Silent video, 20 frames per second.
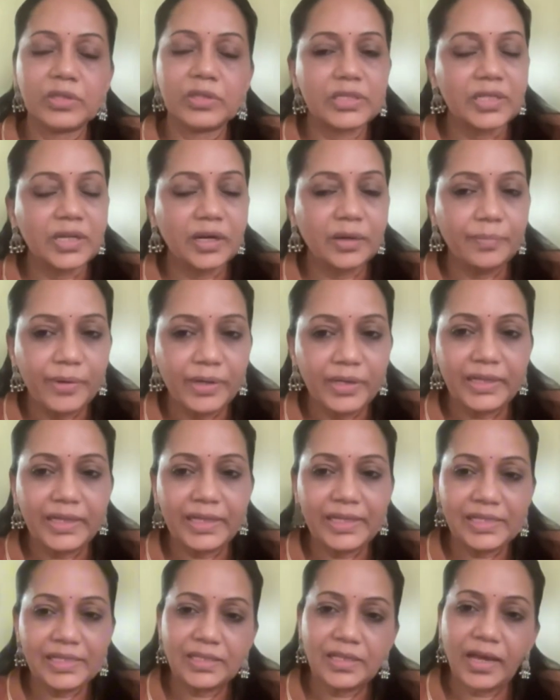
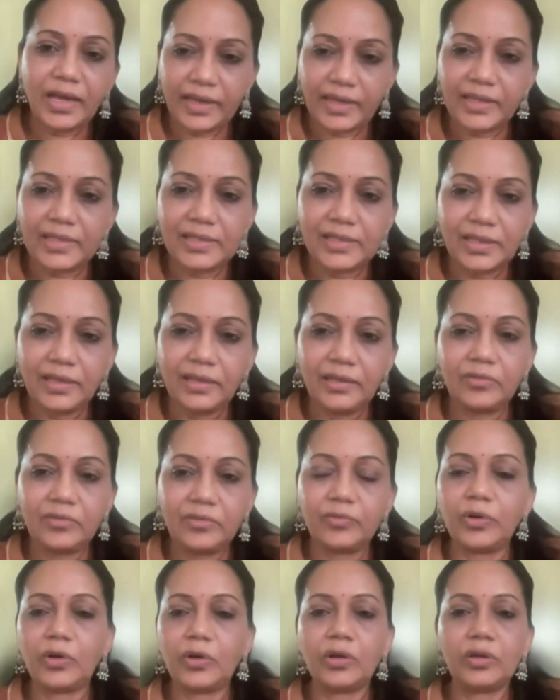stubbornness, I can say,
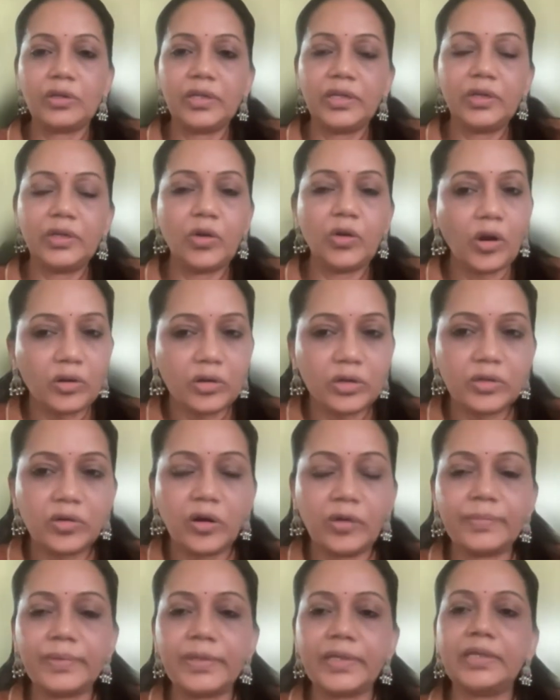for in not
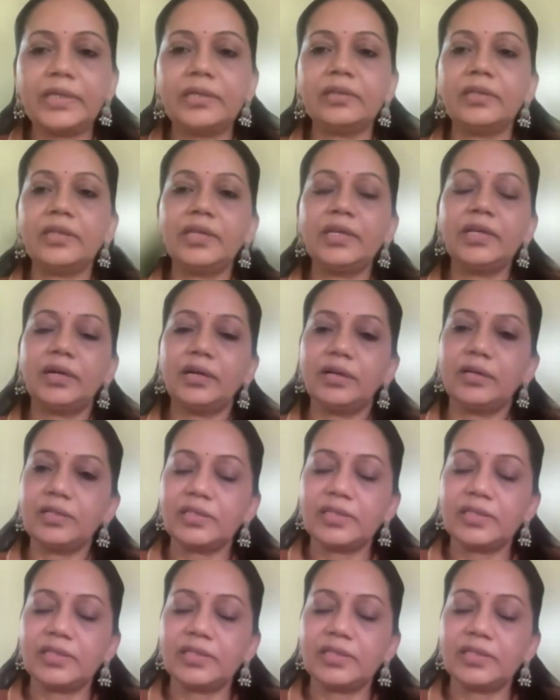adopting the